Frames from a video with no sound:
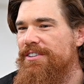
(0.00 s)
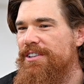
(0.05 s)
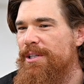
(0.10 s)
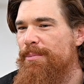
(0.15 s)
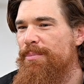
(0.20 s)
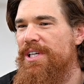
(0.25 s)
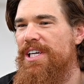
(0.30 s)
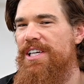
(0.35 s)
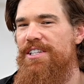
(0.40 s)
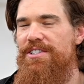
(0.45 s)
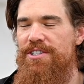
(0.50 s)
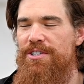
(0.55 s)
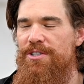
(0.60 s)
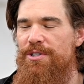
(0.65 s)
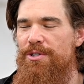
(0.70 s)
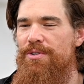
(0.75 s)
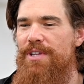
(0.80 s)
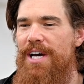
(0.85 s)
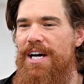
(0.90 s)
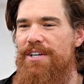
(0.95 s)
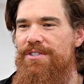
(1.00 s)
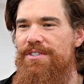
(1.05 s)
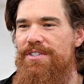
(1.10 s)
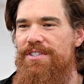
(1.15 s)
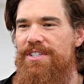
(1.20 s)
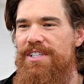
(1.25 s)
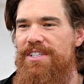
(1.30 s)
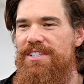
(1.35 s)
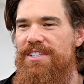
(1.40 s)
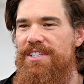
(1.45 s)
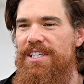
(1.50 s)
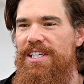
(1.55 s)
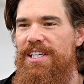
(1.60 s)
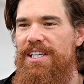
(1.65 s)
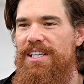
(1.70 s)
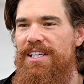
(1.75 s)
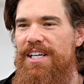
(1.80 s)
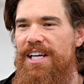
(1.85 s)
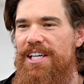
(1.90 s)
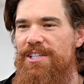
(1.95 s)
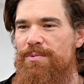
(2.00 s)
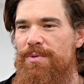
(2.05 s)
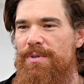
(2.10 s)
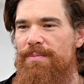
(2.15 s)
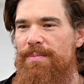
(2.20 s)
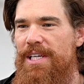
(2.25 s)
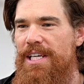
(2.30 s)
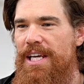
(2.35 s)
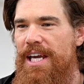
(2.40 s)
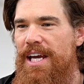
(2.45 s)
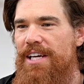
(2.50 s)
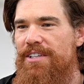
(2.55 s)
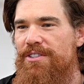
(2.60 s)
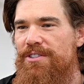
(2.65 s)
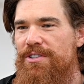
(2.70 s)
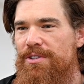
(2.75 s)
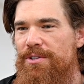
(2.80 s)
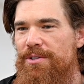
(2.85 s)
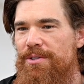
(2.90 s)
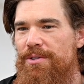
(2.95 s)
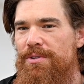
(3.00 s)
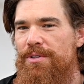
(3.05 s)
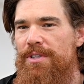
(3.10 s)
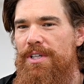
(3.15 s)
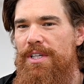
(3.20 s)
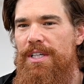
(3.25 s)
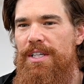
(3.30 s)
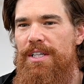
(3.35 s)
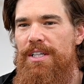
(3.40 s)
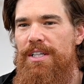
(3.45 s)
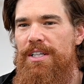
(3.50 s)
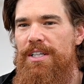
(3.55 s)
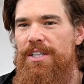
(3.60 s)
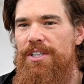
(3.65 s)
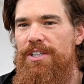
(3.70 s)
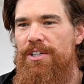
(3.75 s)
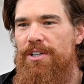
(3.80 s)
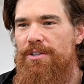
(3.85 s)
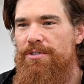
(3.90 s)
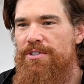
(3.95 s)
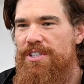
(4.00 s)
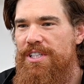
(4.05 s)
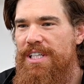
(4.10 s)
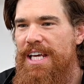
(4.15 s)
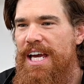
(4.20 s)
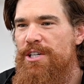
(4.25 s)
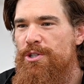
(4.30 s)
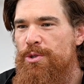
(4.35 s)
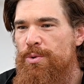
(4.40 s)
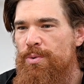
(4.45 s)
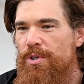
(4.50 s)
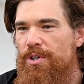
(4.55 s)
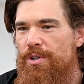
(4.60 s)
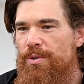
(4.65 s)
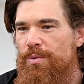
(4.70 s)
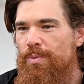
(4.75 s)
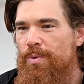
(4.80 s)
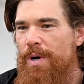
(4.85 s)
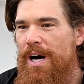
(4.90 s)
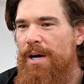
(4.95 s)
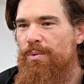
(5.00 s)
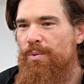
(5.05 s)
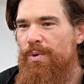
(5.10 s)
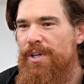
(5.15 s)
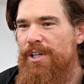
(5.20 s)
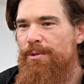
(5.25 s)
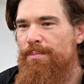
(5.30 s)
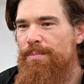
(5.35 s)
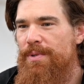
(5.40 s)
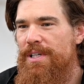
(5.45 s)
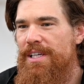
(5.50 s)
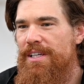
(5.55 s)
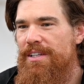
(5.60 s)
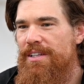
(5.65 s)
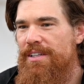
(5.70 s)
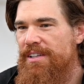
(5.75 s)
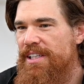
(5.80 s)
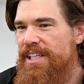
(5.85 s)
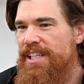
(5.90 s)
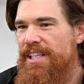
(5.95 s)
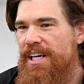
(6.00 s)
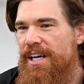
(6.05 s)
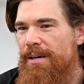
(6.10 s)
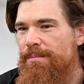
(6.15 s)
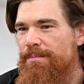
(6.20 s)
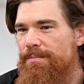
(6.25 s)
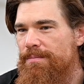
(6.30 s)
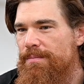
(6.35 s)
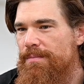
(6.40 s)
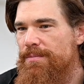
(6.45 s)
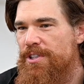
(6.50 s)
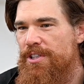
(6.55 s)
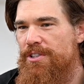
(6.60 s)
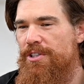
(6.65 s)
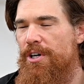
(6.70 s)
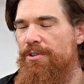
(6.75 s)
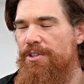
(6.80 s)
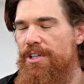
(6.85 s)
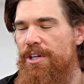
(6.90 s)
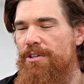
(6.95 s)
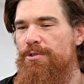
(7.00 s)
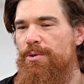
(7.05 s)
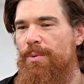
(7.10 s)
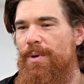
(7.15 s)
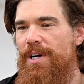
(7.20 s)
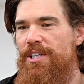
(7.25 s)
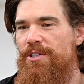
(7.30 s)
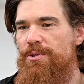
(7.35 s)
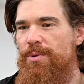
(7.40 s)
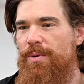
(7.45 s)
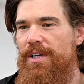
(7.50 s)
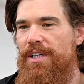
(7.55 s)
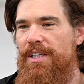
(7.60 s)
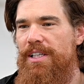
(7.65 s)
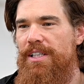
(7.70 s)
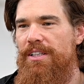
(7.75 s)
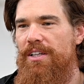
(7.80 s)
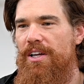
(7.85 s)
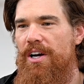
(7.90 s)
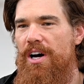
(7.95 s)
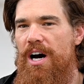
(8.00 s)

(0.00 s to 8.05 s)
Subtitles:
It begins in 2016 as we began to, schedule what will be the lead up to Tokyo 2020.